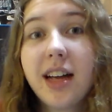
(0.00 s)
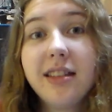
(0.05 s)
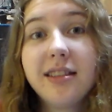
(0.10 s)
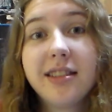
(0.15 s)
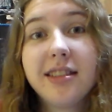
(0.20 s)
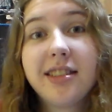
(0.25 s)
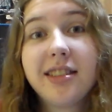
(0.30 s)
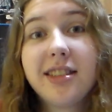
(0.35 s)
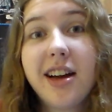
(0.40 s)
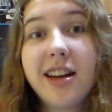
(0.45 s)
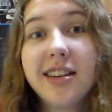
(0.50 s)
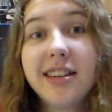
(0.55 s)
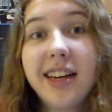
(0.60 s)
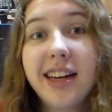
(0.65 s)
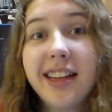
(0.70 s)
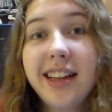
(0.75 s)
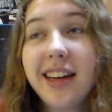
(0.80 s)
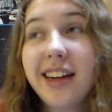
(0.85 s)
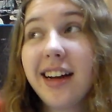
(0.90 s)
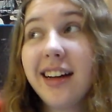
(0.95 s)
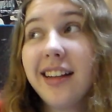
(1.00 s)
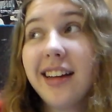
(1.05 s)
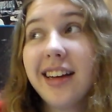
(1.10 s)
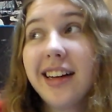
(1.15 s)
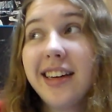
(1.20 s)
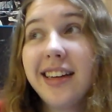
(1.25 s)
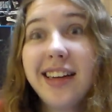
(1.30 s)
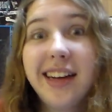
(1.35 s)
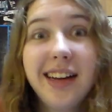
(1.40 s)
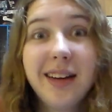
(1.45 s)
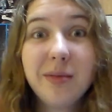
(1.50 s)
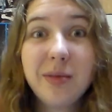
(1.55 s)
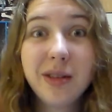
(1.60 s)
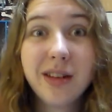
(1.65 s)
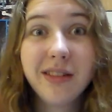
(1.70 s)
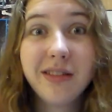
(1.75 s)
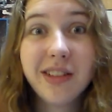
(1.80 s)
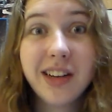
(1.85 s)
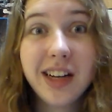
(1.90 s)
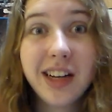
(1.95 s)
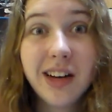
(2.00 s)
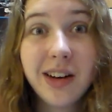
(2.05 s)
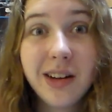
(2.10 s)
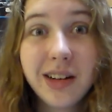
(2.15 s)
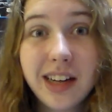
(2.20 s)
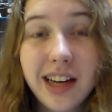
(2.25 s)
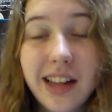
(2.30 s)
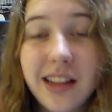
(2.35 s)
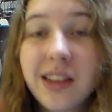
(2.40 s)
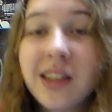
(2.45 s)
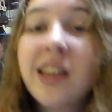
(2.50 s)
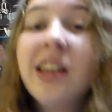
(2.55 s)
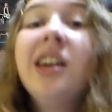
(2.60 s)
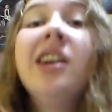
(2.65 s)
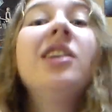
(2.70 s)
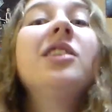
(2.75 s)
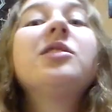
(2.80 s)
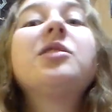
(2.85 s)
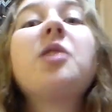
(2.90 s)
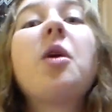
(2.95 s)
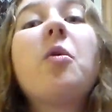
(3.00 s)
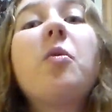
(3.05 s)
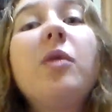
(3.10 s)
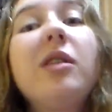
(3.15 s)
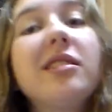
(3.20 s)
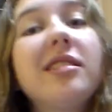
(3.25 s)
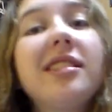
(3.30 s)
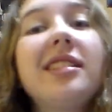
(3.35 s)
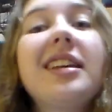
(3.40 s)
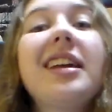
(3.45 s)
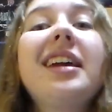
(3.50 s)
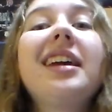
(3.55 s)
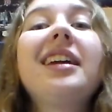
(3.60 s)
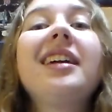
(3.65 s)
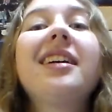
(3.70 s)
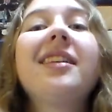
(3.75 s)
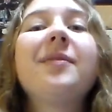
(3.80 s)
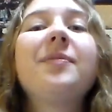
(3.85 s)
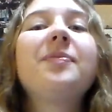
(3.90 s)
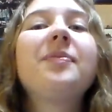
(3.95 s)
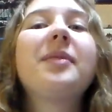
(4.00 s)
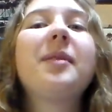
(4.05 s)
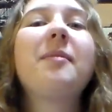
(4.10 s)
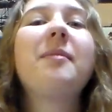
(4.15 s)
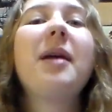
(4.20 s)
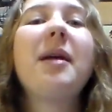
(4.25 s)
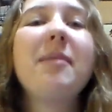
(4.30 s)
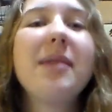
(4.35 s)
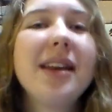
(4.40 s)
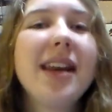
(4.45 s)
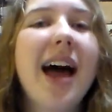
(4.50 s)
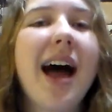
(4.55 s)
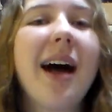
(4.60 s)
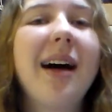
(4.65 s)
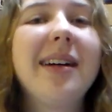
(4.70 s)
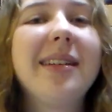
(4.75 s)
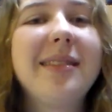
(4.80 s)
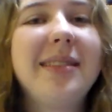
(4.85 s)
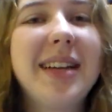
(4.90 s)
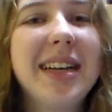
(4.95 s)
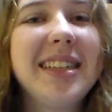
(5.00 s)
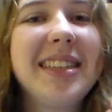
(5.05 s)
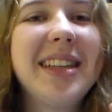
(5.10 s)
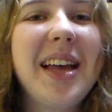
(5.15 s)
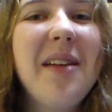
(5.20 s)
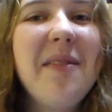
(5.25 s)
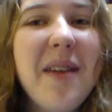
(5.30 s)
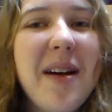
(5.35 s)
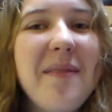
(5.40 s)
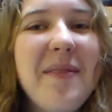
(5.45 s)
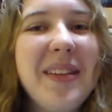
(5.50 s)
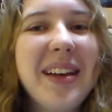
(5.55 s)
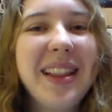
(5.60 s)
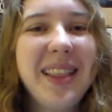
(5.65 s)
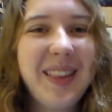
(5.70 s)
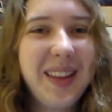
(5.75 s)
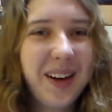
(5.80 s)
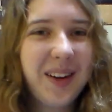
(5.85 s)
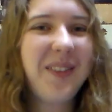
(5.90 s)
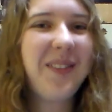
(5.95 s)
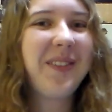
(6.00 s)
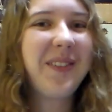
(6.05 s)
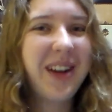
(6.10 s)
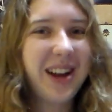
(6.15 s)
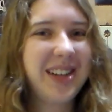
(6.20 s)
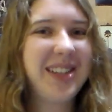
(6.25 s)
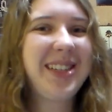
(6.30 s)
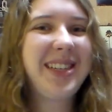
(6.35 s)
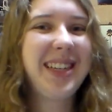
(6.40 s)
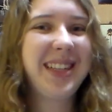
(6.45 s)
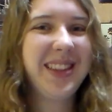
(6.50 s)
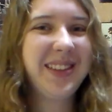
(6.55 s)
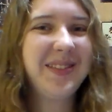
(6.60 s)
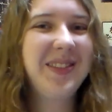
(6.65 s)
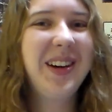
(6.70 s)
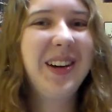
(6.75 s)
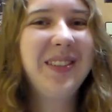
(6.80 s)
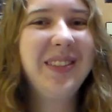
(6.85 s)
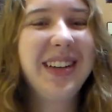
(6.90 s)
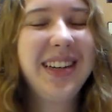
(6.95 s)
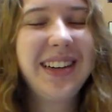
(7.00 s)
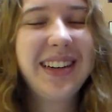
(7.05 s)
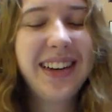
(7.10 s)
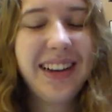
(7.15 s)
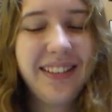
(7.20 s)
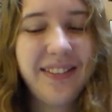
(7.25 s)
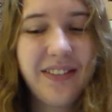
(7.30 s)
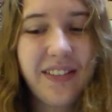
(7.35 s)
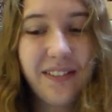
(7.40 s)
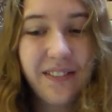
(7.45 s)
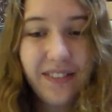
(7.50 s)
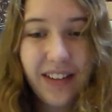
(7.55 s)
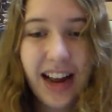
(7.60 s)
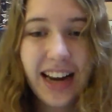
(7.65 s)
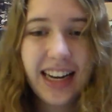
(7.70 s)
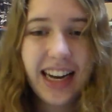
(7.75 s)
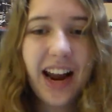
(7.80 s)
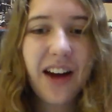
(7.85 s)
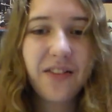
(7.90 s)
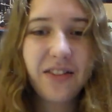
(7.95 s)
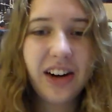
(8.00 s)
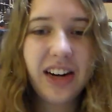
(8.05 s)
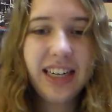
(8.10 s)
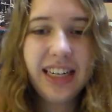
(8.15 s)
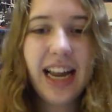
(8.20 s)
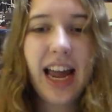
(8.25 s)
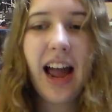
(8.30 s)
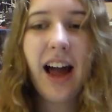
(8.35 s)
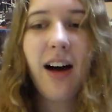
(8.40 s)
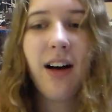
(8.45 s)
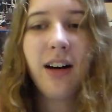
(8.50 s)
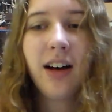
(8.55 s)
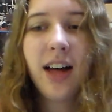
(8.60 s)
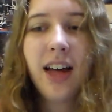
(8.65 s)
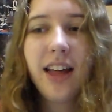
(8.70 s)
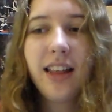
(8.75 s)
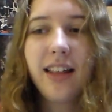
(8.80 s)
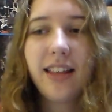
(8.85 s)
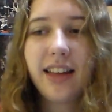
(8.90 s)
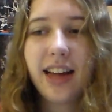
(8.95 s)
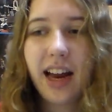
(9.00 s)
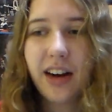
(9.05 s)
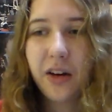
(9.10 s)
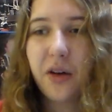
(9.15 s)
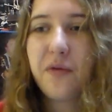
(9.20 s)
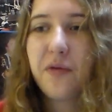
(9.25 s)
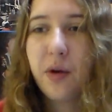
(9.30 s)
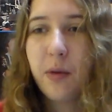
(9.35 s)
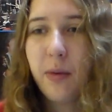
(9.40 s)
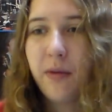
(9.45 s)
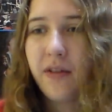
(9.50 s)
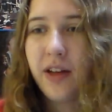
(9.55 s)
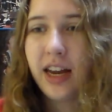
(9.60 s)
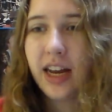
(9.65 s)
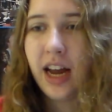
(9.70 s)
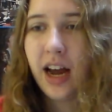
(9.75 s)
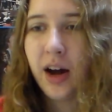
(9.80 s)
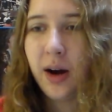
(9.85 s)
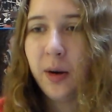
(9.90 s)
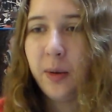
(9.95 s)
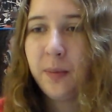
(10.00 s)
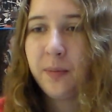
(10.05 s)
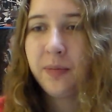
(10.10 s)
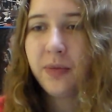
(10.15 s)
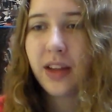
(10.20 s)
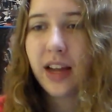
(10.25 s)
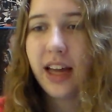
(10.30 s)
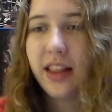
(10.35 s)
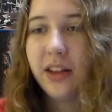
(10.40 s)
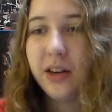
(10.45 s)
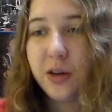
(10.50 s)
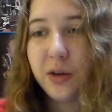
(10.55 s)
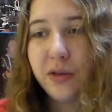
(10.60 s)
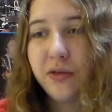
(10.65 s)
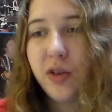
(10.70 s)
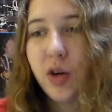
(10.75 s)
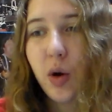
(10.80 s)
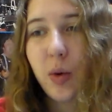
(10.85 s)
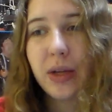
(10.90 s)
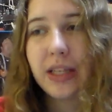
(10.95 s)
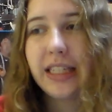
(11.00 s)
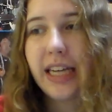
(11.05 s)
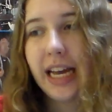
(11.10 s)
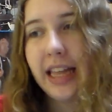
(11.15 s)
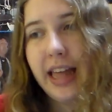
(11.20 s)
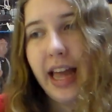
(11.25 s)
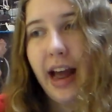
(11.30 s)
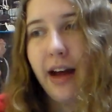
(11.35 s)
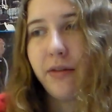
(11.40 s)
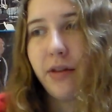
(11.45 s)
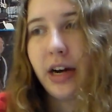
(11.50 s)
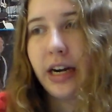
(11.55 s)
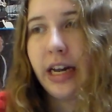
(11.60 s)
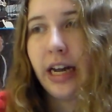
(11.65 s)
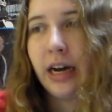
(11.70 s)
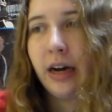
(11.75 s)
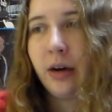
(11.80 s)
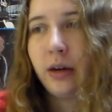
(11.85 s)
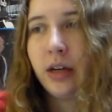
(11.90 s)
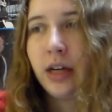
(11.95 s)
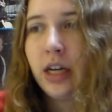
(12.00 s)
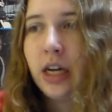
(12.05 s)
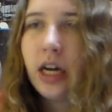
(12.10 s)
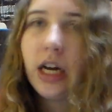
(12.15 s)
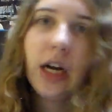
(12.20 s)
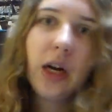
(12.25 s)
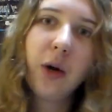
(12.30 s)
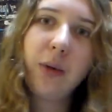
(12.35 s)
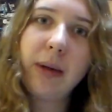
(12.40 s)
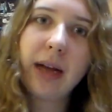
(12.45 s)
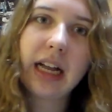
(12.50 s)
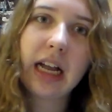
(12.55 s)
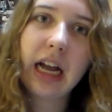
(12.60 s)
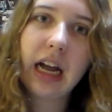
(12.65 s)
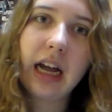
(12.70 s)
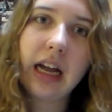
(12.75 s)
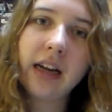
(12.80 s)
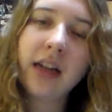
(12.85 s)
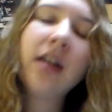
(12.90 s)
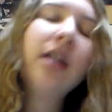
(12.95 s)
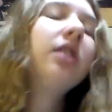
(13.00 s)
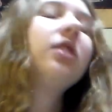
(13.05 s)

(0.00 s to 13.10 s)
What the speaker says: getting Sunday? They got like a day to put a video together. So we'll see. Maybe not, because they might be a little rushed at the moment from finding out right now that they gotta go film a video. And they don't even know what day they have right now. And oh my god.